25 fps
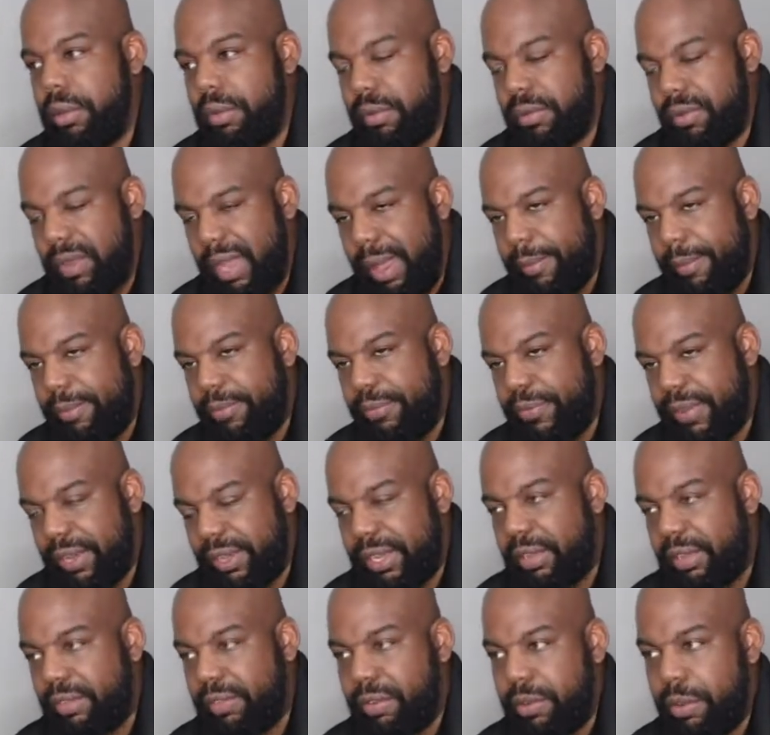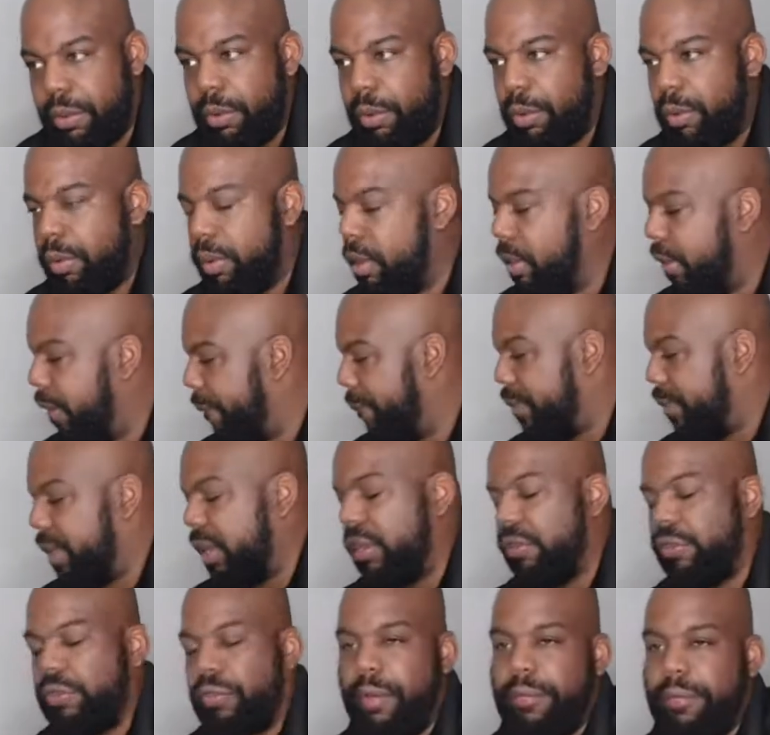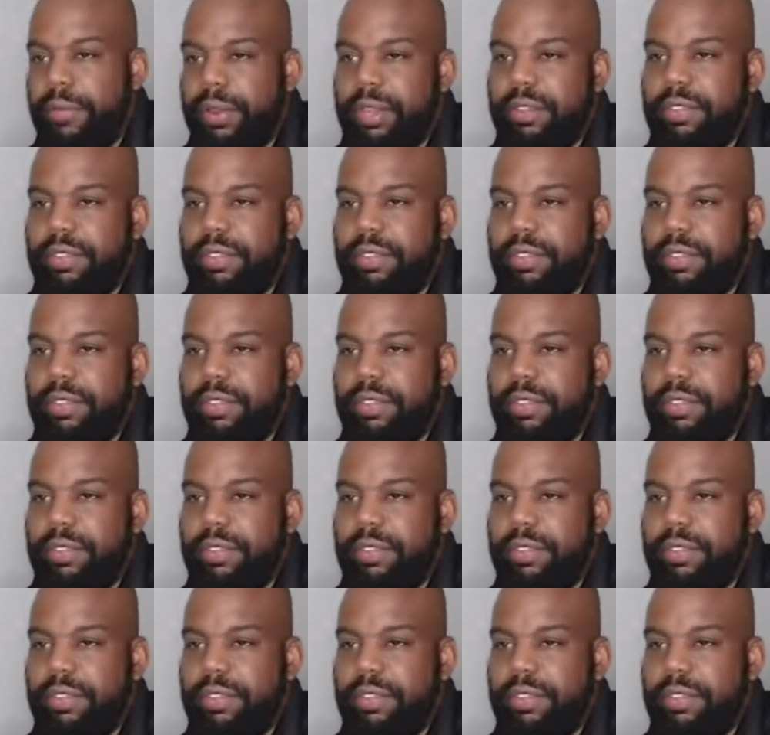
times 52 is roughly